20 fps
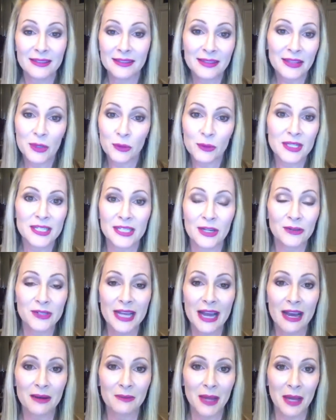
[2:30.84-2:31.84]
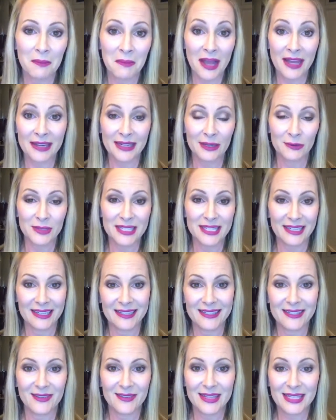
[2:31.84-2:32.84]
there was no doubt in my mind I was going to
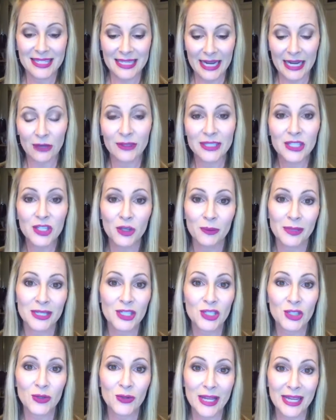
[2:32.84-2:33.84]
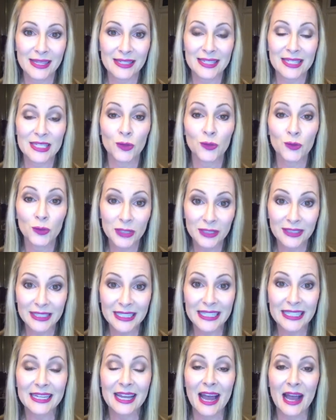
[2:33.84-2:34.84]
do this. And it only took me 2 days to
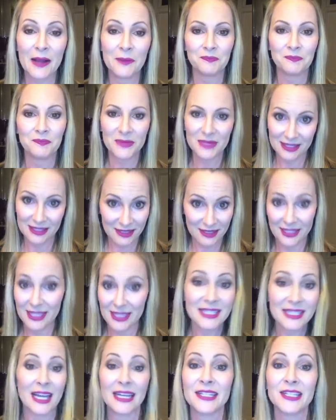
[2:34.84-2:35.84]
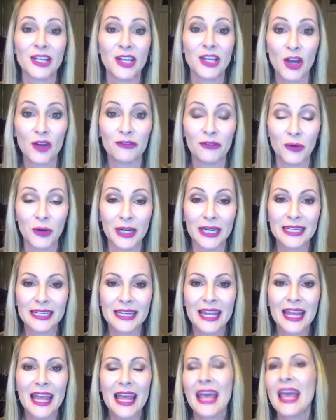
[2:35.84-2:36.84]
really decide to go for it.
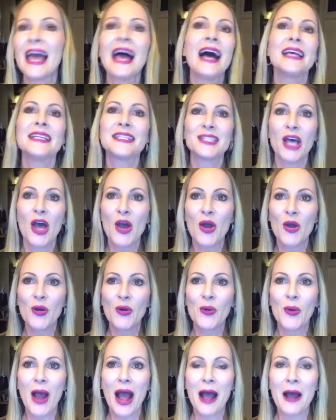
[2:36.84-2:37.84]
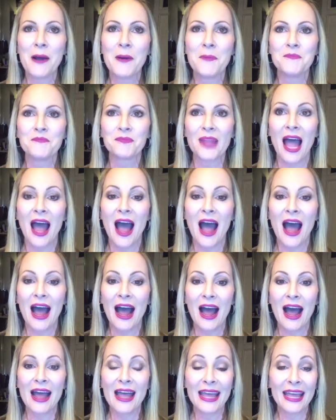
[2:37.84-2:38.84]
So,
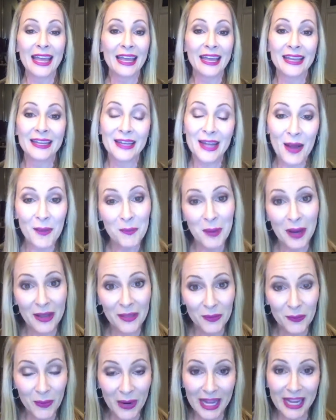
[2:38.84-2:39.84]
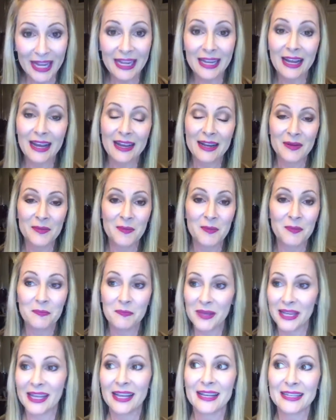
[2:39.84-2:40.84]
and by the way,
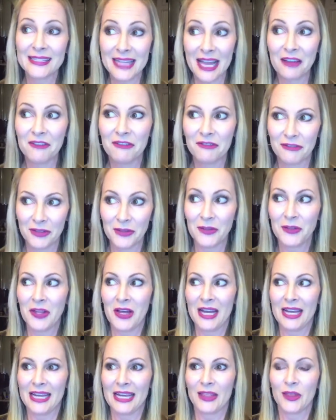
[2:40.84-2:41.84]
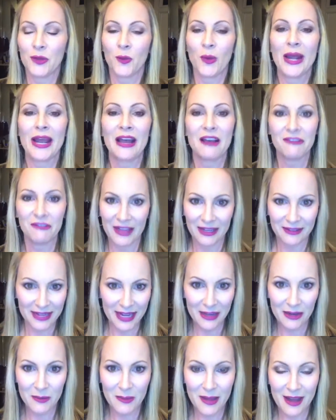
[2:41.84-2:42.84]
because I feel like the way I found
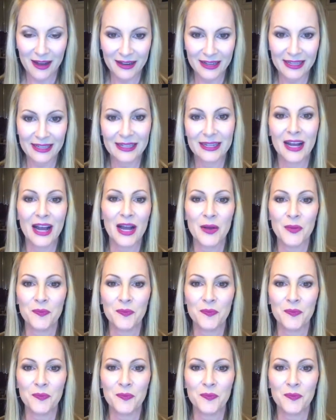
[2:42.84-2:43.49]
out about it